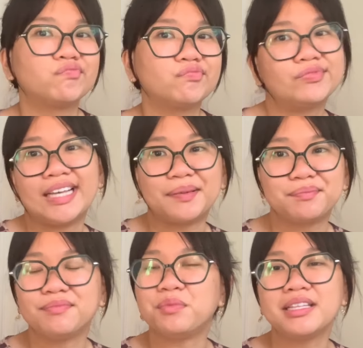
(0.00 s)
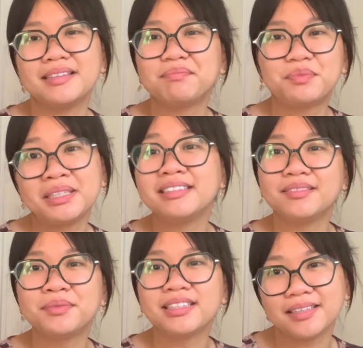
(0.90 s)
yeah, we
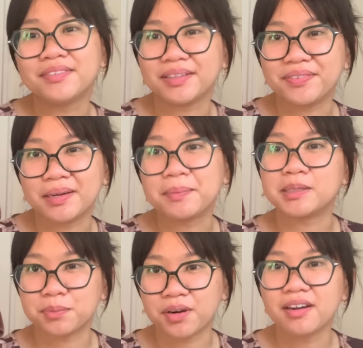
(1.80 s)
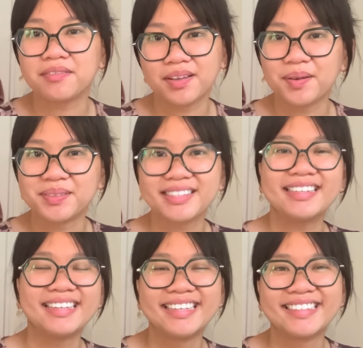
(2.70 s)
live in the Vietnamese part of the
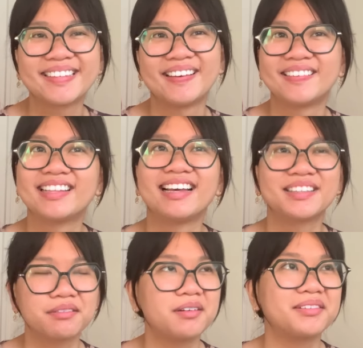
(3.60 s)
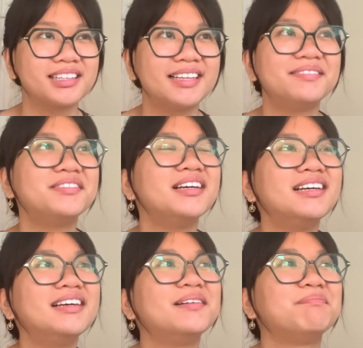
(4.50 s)
OC, so that's where we live.
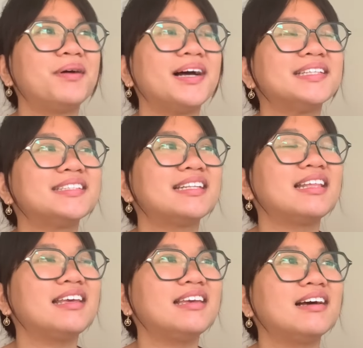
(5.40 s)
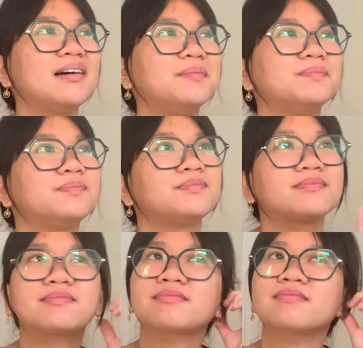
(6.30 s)
But the
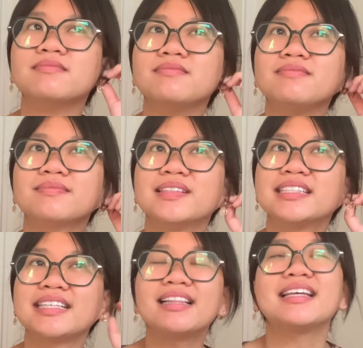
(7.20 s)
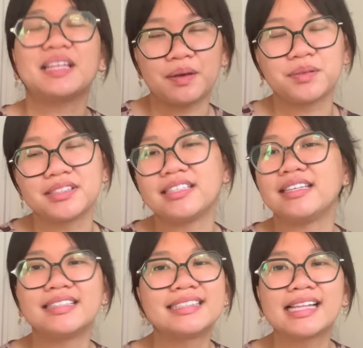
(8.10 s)
selling the OC
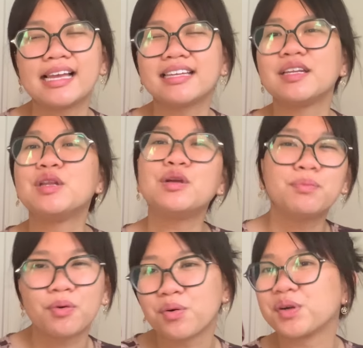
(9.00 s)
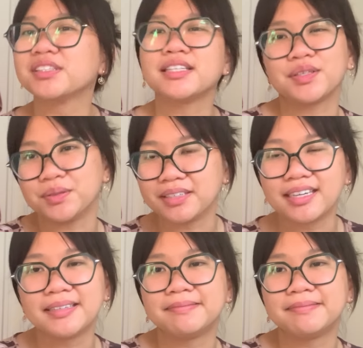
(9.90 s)
is like Newport, Laguna.